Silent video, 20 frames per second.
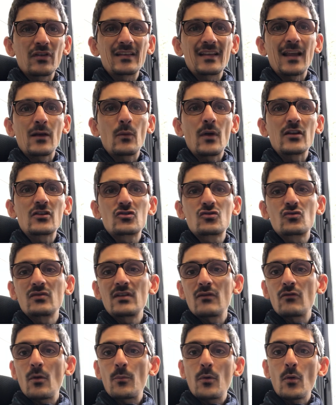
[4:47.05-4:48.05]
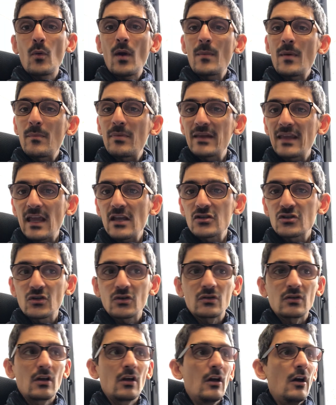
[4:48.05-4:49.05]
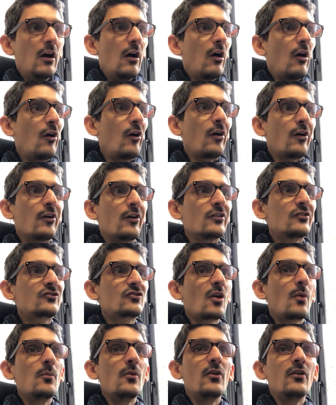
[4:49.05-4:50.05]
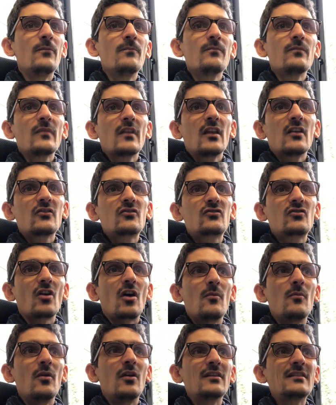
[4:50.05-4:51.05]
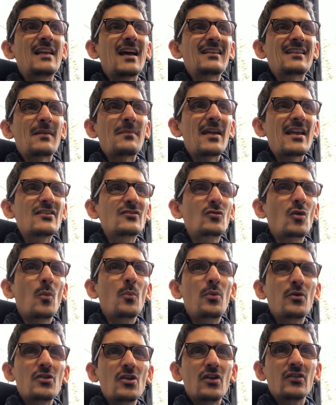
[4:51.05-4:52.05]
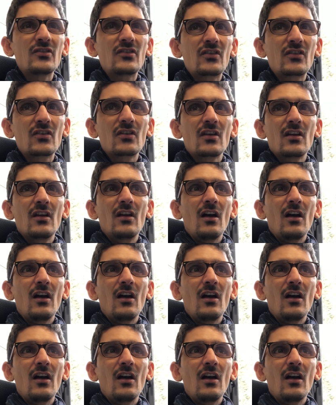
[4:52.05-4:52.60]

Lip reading: language to develop a web application, or some database component,